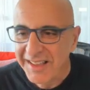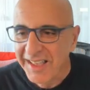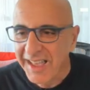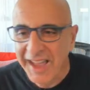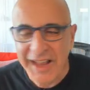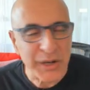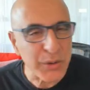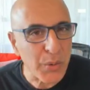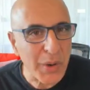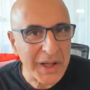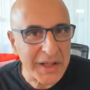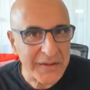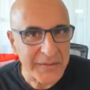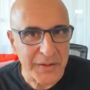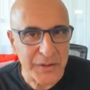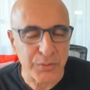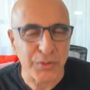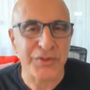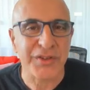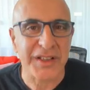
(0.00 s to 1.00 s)
Anyway,
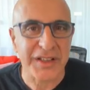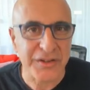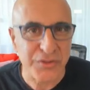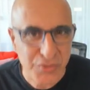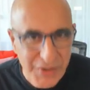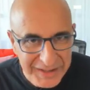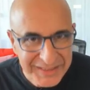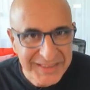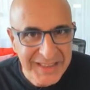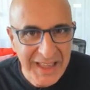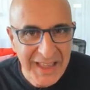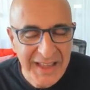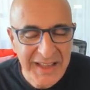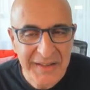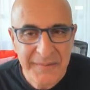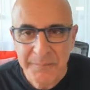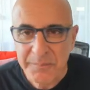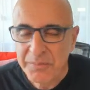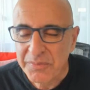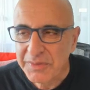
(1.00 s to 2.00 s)
it was a grand
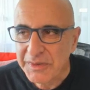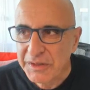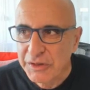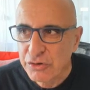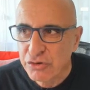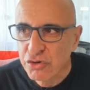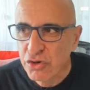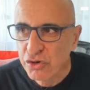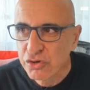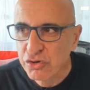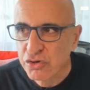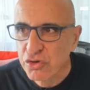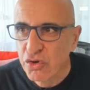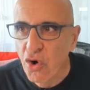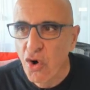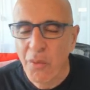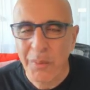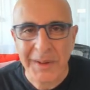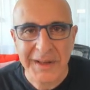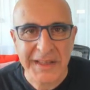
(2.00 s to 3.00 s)
day you don't
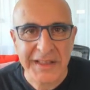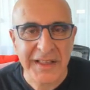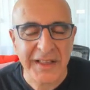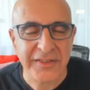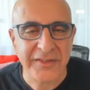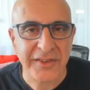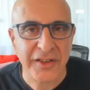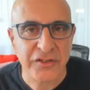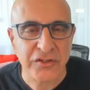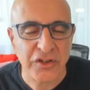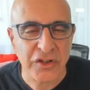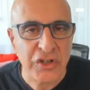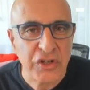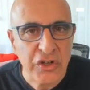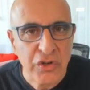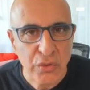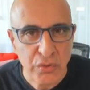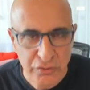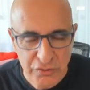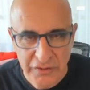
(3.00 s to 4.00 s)
normally get such a
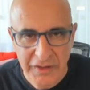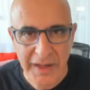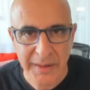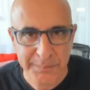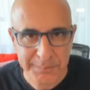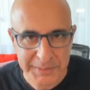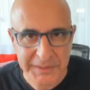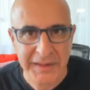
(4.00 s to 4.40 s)
huge gap